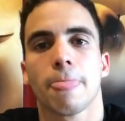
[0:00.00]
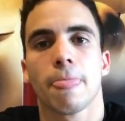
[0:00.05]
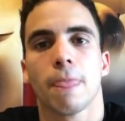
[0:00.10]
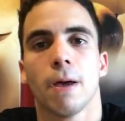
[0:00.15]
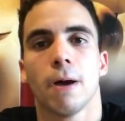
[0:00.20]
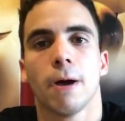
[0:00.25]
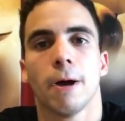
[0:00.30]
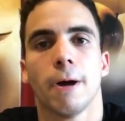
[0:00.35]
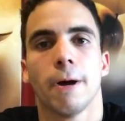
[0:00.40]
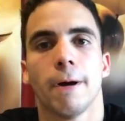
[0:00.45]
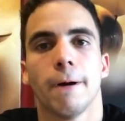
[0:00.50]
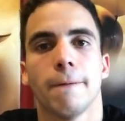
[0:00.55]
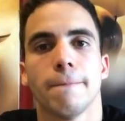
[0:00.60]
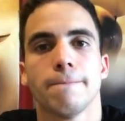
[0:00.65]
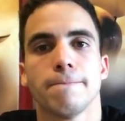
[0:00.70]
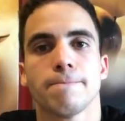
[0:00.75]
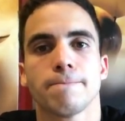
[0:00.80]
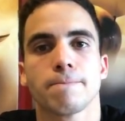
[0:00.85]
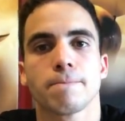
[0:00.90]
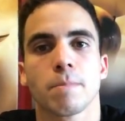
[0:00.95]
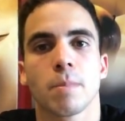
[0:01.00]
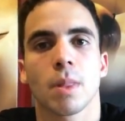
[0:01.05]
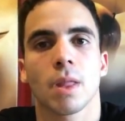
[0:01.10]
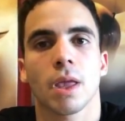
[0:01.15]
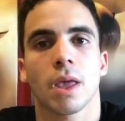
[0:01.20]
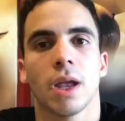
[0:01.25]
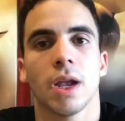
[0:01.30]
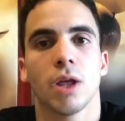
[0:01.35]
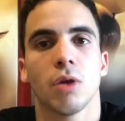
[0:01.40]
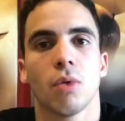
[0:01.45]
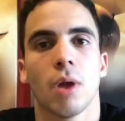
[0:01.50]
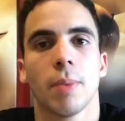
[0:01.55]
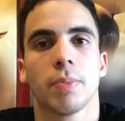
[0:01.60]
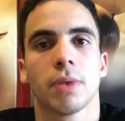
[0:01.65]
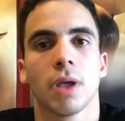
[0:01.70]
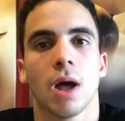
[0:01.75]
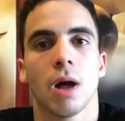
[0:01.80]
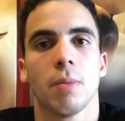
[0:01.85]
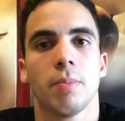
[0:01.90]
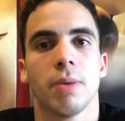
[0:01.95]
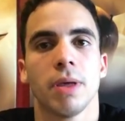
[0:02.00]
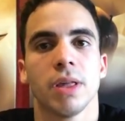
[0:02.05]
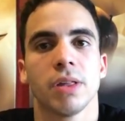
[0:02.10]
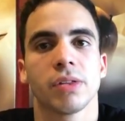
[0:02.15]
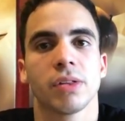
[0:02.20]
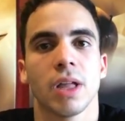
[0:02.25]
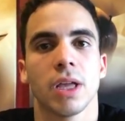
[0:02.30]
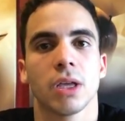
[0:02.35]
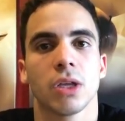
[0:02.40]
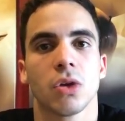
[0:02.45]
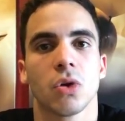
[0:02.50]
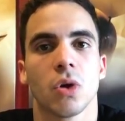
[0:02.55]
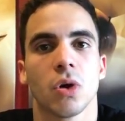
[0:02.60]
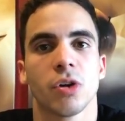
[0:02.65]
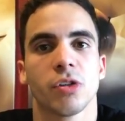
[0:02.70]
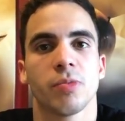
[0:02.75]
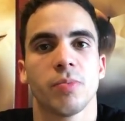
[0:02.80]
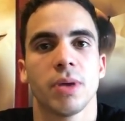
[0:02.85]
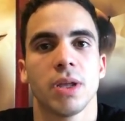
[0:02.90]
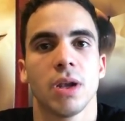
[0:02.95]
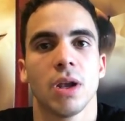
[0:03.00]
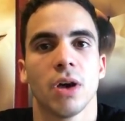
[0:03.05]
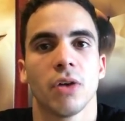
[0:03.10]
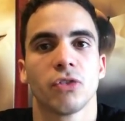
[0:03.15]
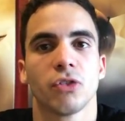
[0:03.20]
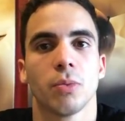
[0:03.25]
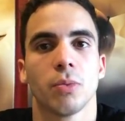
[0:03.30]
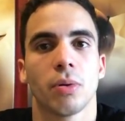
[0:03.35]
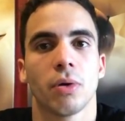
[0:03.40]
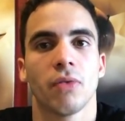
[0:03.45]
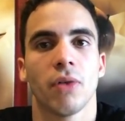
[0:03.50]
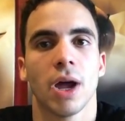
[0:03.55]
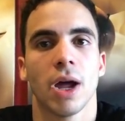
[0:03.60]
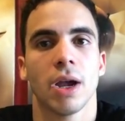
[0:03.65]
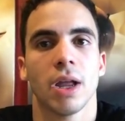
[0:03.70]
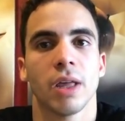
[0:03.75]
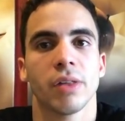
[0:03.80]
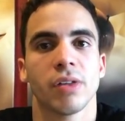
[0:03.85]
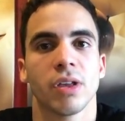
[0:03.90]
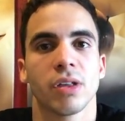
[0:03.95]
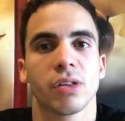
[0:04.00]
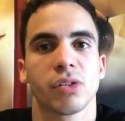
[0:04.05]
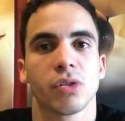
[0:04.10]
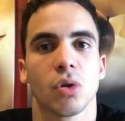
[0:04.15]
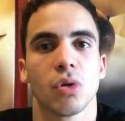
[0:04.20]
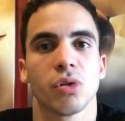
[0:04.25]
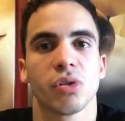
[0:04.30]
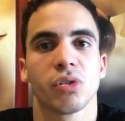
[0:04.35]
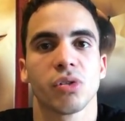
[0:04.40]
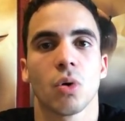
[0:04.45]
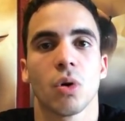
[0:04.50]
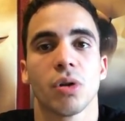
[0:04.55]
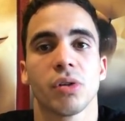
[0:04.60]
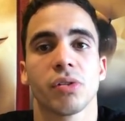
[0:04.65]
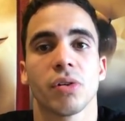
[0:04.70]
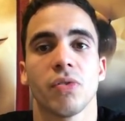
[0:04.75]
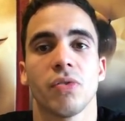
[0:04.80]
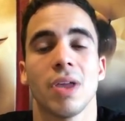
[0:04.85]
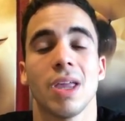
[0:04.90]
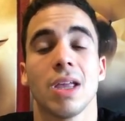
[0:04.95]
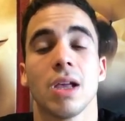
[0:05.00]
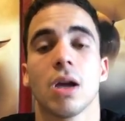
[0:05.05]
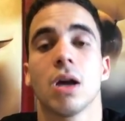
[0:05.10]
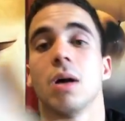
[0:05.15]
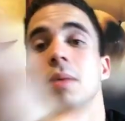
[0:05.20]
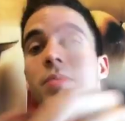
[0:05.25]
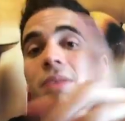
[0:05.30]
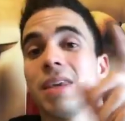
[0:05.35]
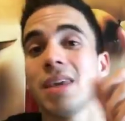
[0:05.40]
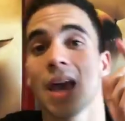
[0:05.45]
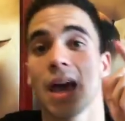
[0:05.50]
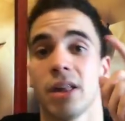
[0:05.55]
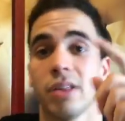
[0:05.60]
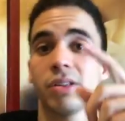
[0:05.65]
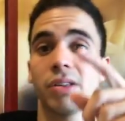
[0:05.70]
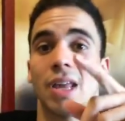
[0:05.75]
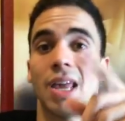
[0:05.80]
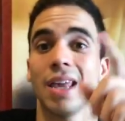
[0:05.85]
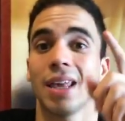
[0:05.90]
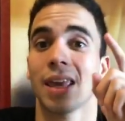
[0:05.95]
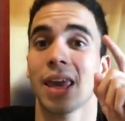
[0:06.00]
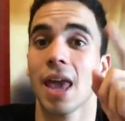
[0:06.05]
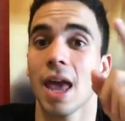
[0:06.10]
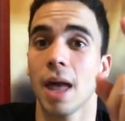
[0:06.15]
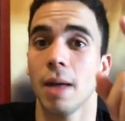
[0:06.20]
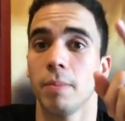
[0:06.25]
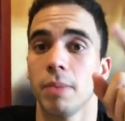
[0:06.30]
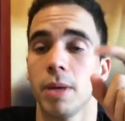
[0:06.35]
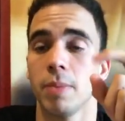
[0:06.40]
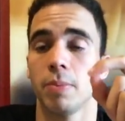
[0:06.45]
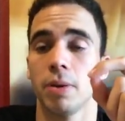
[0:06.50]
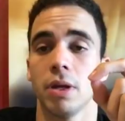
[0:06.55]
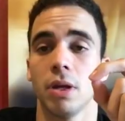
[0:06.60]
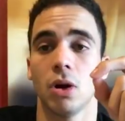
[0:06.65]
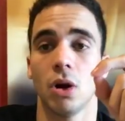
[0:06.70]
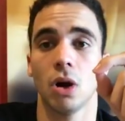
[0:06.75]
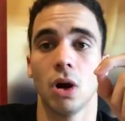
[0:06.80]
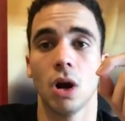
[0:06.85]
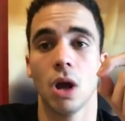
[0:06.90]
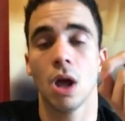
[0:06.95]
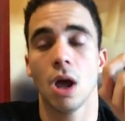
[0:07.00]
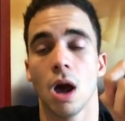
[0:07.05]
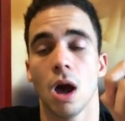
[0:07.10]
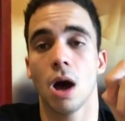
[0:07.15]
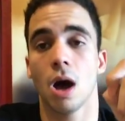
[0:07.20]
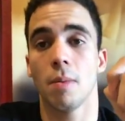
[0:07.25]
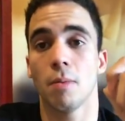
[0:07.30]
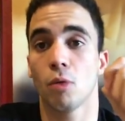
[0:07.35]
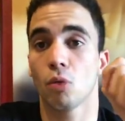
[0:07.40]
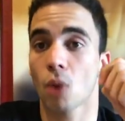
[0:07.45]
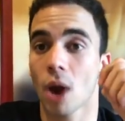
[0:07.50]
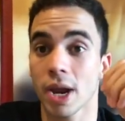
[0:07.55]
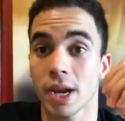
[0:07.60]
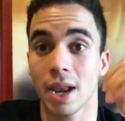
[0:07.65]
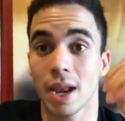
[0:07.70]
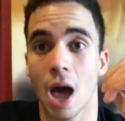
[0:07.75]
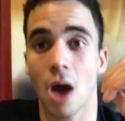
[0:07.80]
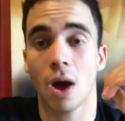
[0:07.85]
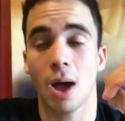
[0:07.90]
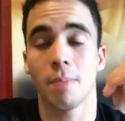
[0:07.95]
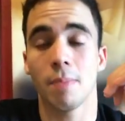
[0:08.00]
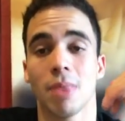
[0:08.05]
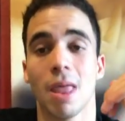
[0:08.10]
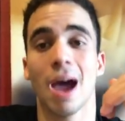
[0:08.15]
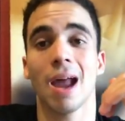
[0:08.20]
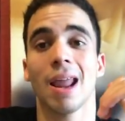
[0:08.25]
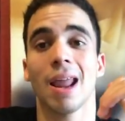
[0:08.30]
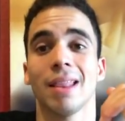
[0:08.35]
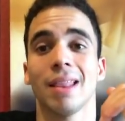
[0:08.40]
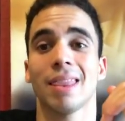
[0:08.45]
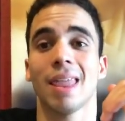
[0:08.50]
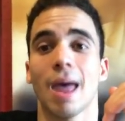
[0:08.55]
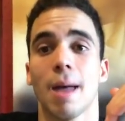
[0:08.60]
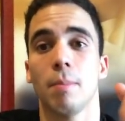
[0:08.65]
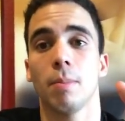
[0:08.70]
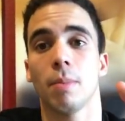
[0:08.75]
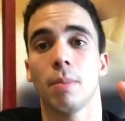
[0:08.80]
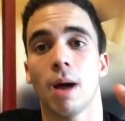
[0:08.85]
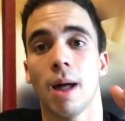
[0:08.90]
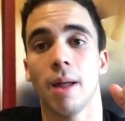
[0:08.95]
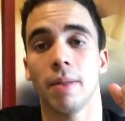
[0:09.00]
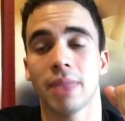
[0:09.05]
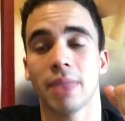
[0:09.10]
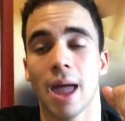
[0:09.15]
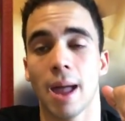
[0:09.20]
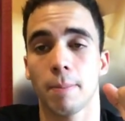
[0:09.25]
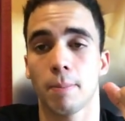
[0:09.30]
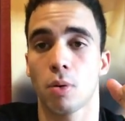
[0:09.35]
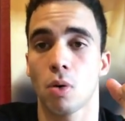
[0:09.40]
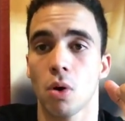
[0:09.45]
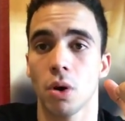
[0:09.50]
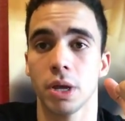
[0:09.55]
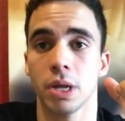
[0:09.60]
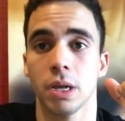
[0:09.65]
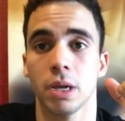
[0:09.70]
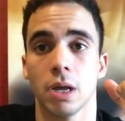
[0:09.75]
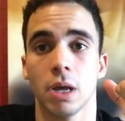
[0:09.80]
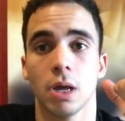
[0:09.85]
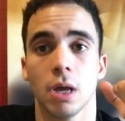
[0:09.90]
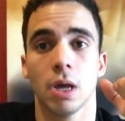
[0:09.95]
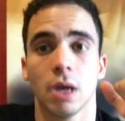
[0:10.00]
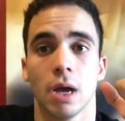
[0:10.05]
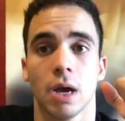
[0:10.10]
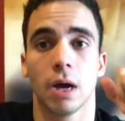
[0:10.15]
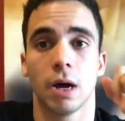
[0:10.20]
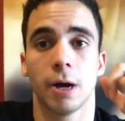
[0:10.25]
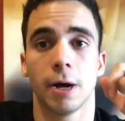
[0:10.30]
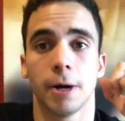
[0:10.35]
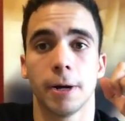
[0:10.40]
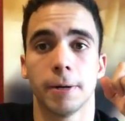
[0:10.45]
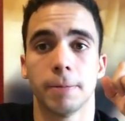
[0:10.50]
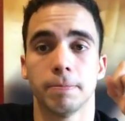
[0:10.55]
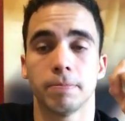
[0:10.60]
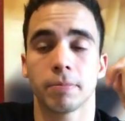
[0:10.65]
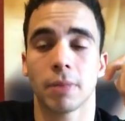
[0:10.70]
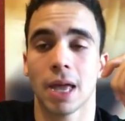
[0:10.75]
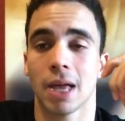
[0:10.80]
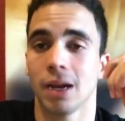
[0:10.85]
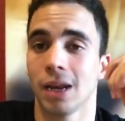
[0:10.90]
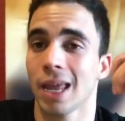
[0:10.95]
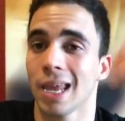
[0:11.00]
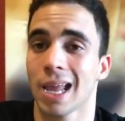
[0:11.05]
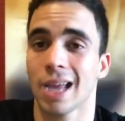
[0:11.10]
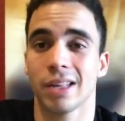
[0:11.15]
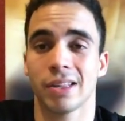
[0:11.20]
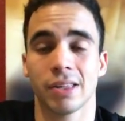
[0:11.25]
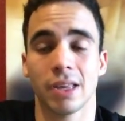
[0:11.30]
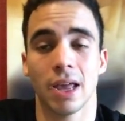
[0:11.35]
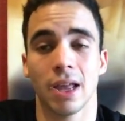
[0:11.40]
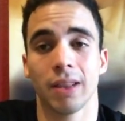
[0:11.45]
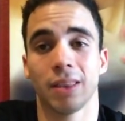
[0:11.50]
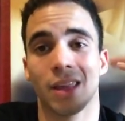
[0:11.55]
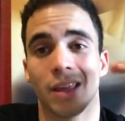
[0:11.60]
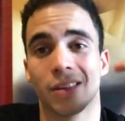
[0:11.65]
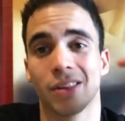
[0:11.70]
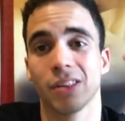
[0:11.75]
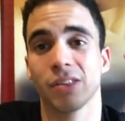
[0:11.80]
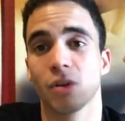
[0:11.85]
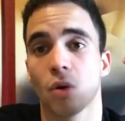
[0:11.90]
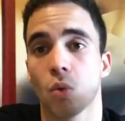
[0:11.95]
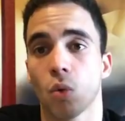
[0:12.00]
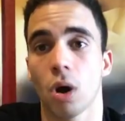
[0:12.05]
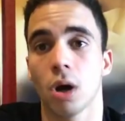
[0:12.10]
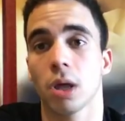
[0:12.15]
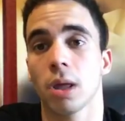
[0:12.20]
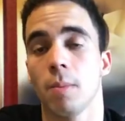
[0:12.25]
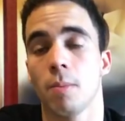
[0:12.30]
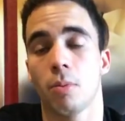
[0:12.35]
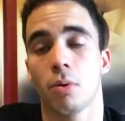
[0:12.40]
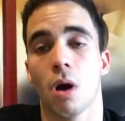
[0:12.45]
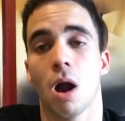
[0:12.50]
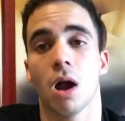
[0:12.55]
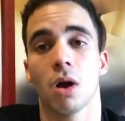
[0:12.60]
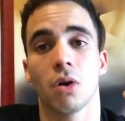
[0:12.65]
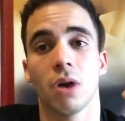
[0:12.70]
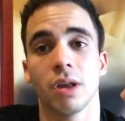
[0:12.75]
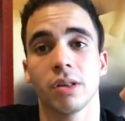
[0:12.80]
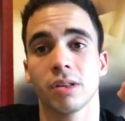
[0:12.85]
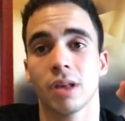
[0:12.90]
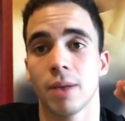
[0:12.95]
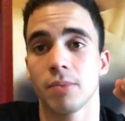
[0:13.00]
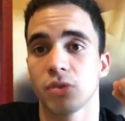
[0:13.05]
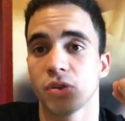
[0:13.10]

Can a reptile biz like yours be enough to provide as a sole source of income? Yes, it can be, Peter. Right now, I'm not at that point. Like I said, this is a work in progress.